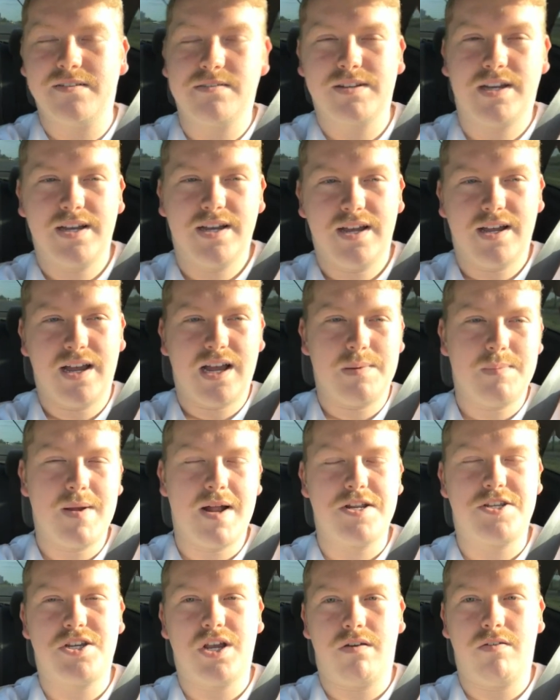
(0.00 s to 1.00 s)

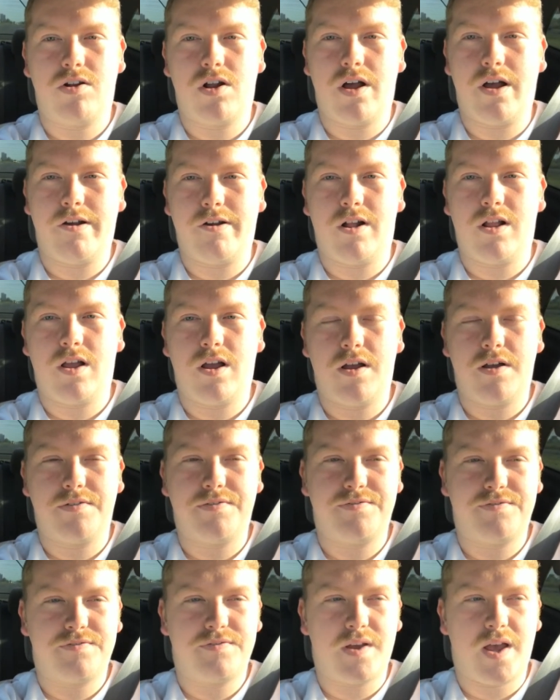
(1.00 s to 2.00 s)
Might shave it all
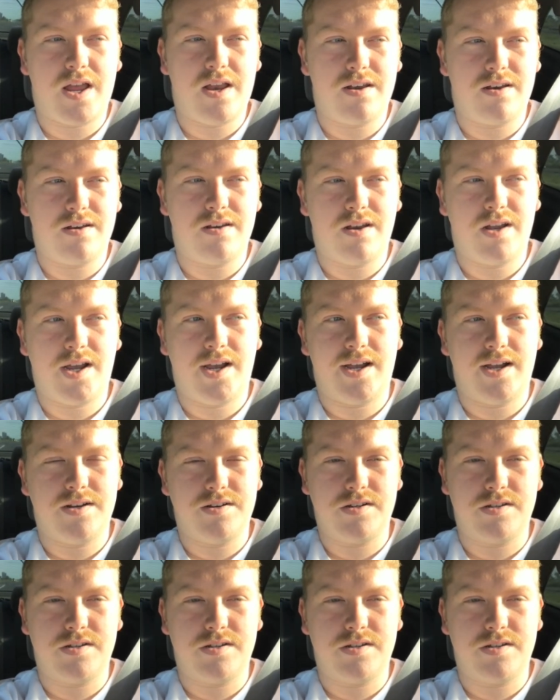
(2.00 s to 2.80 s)
off and uh,